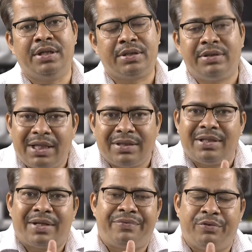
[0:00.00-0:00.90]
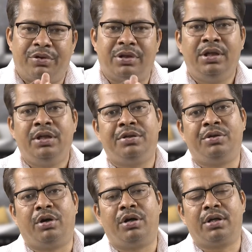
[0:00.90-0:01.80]
then therefore
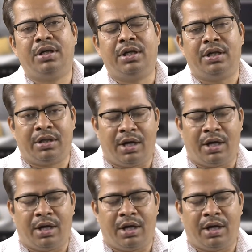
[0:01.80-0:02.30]
your uh,